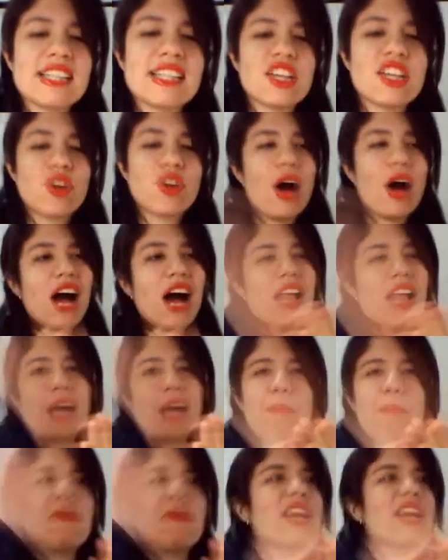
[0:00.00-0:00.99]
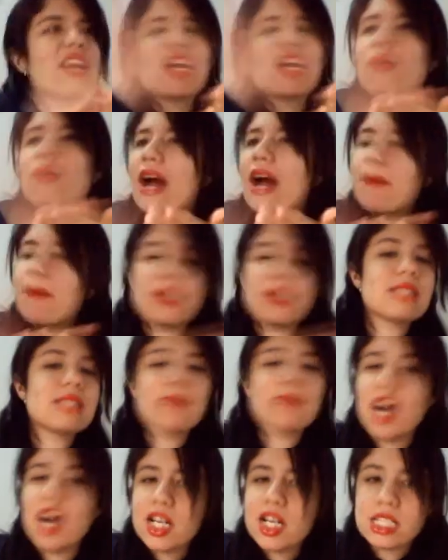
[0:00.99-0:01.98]
So they throw out like money around, but let's
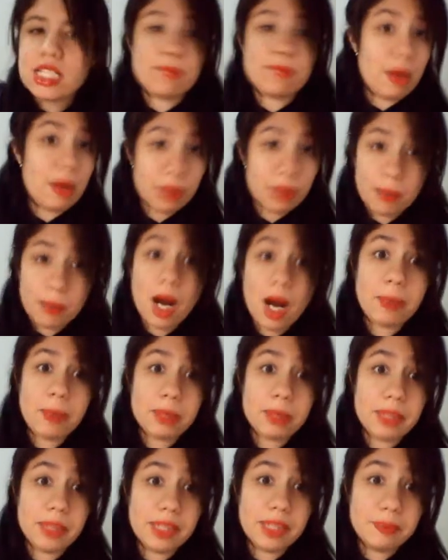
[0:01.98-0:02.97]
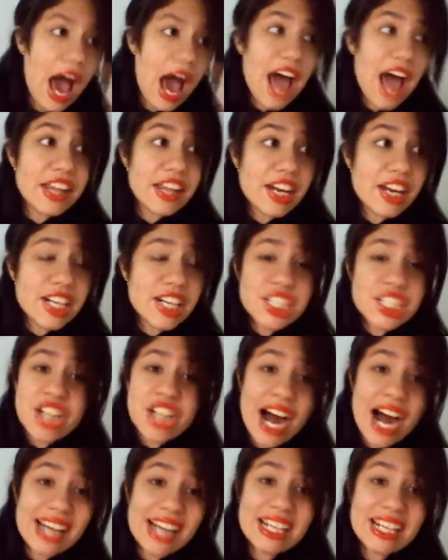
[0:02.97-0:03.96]
be honest, that's probably Monopoly money. And they're in
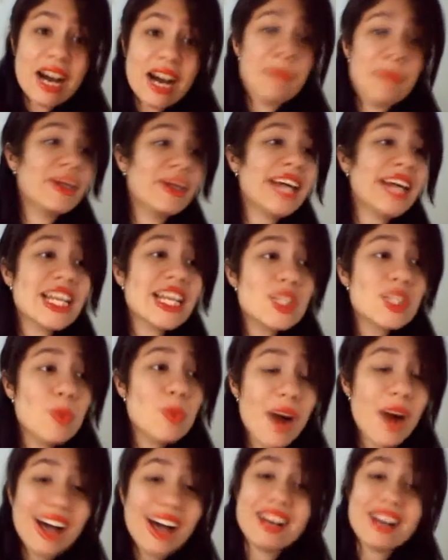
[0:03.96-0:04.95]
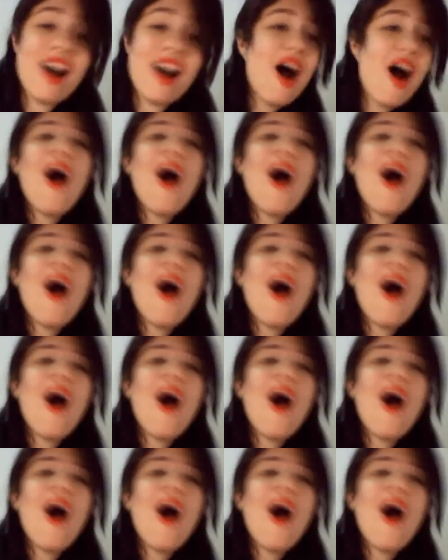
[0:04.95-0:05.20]
China, but guess what?